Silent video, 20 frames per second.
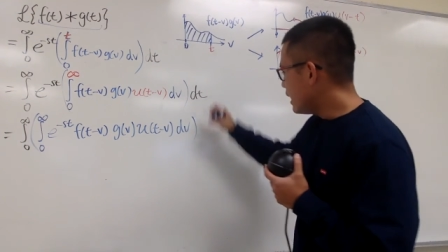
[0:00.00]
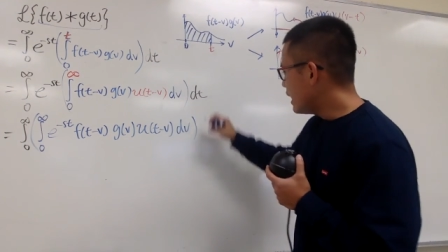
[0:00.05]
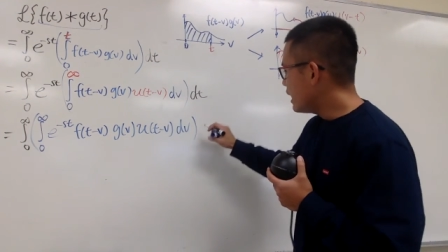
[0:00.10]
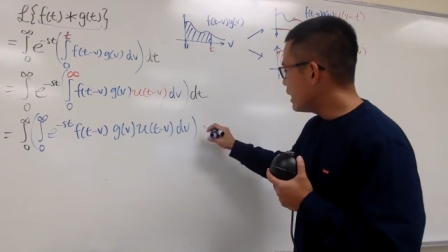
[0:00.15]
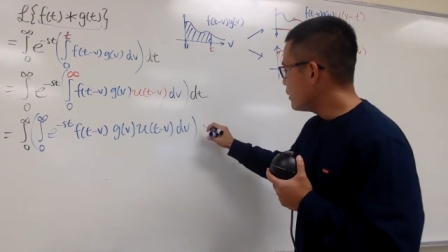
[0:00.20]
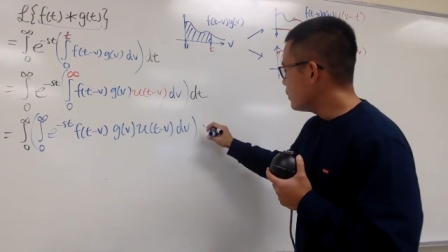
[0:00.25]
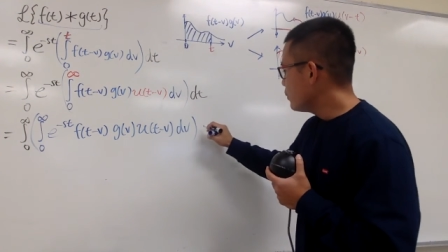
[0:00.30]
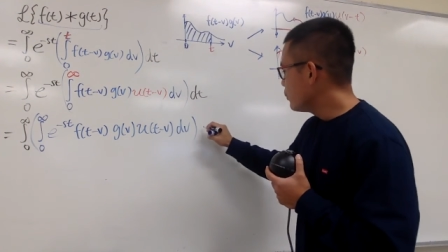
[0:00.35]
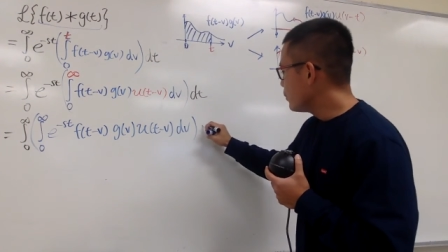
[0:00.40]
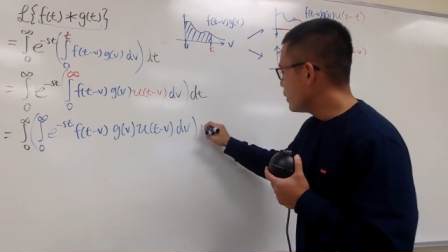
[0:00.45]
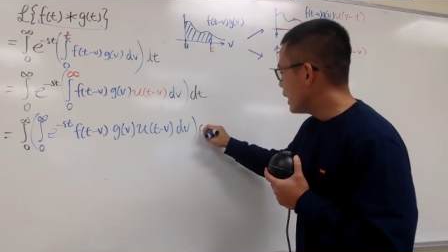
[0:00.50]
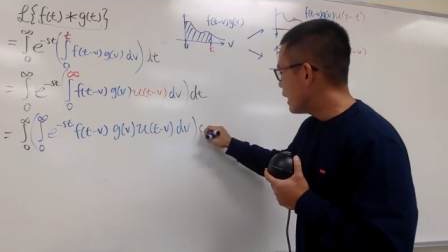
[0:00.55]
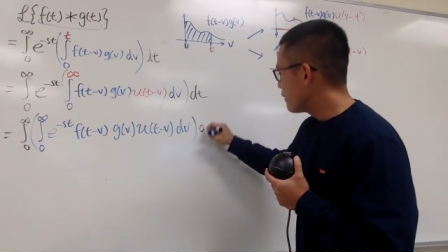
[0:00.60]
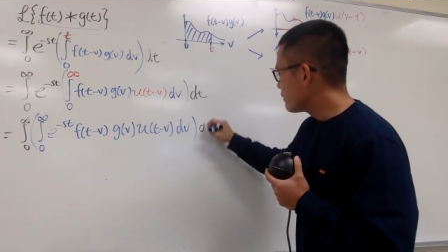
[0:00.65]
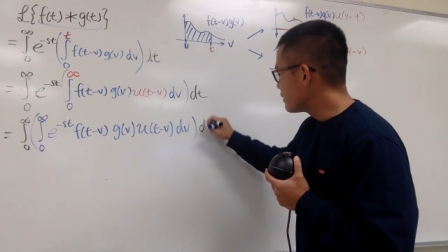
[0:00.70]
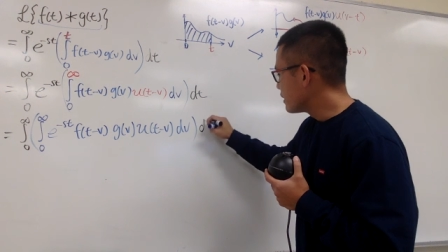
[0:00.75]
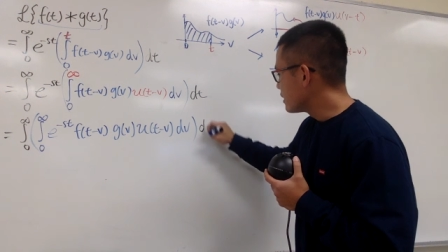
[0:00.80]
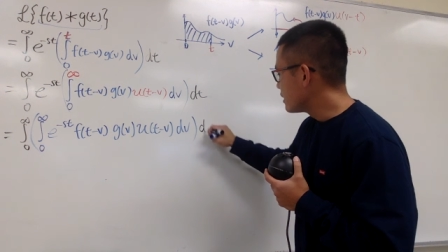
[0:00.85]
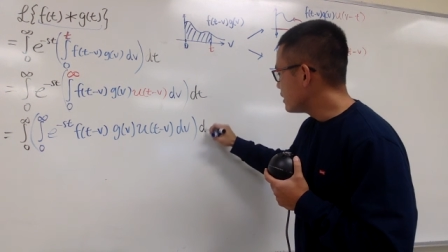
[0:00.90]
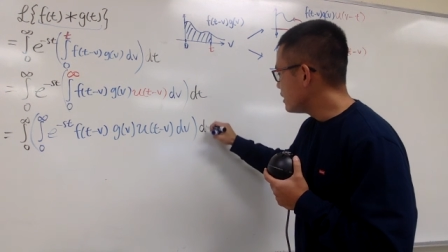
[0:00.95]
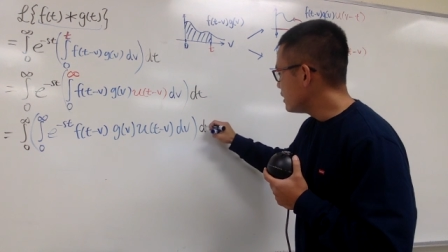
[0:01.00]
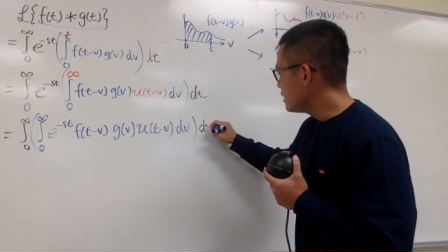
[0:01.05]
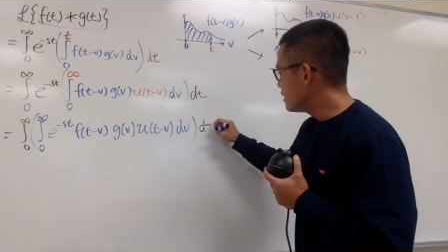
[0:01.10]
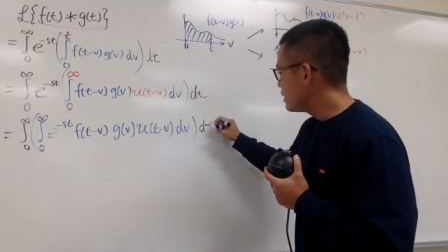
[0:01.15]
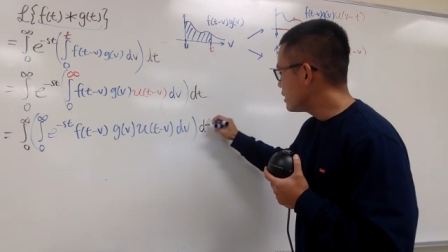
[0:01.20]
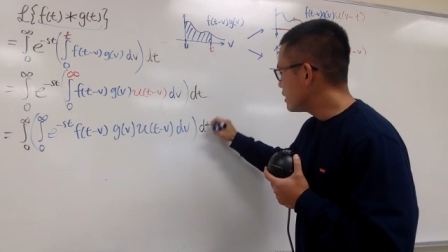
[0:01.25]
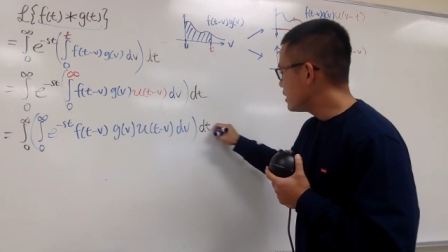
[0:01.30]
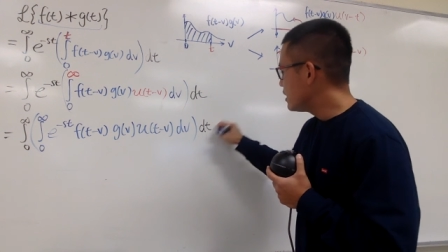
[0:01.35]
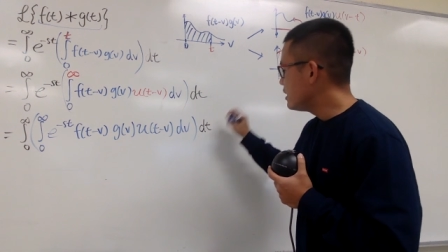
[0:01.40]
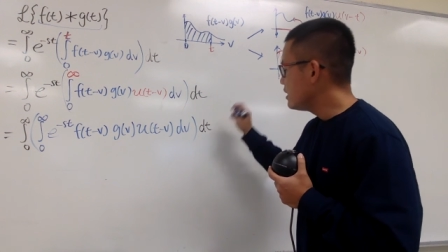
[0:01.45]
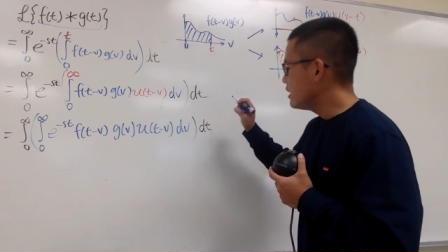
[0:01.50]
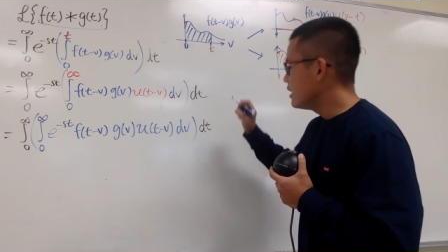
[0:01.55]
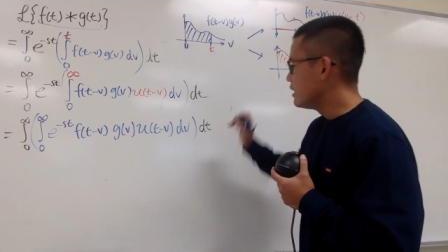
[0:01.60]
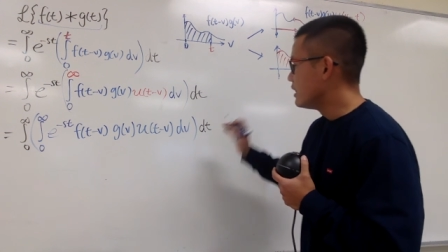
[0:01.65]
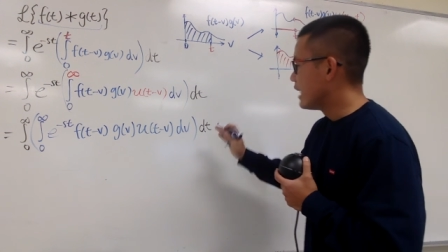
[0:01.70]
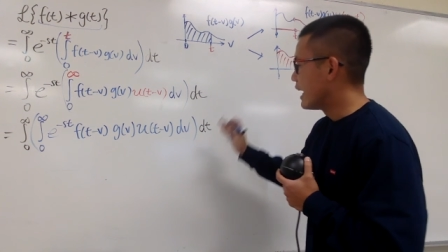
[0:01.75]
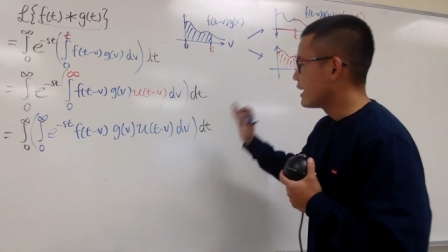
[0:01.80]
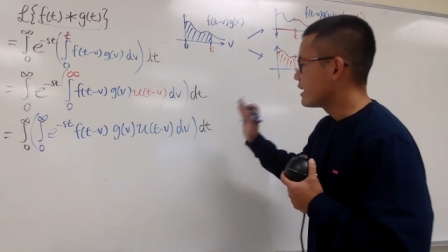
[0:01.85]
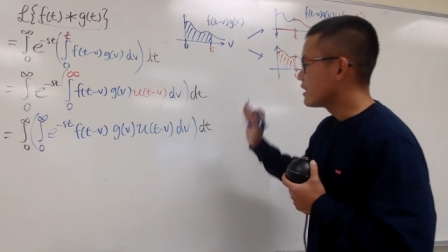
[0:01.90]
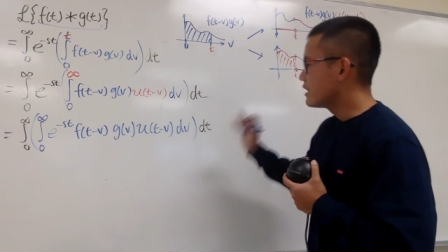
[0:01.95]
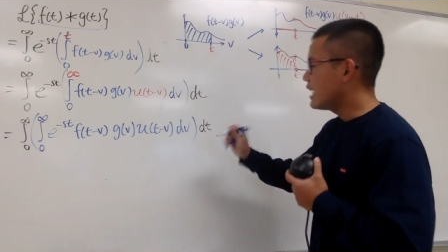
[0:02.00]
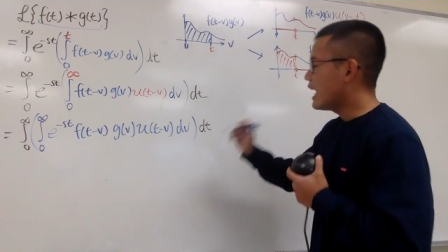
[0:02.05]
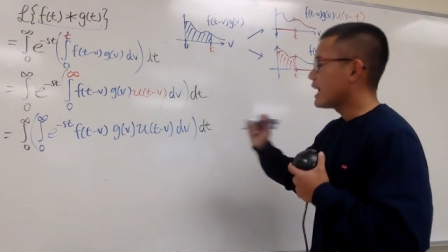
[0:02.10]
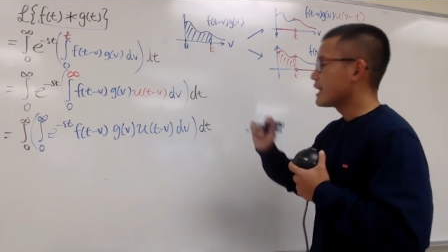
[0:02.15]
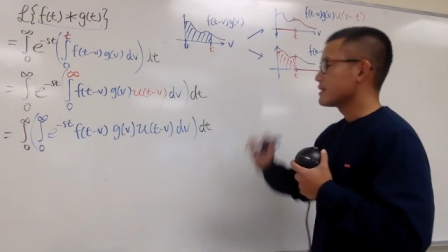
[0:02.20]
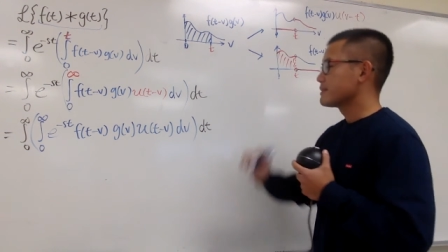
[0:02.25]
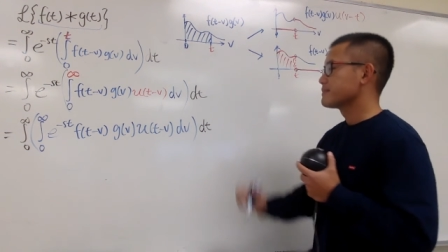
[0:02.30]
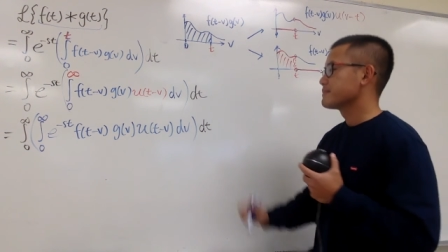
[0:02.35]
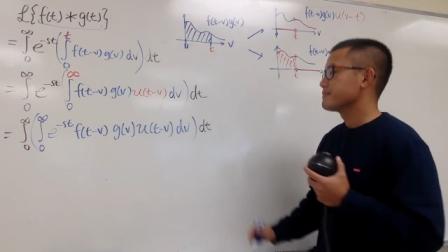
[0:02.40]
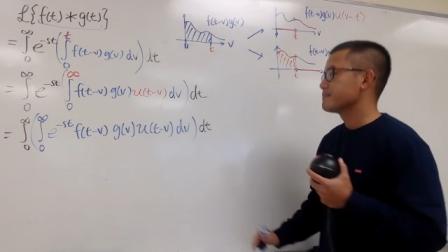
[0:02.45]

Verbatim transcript: then we have the dt like that.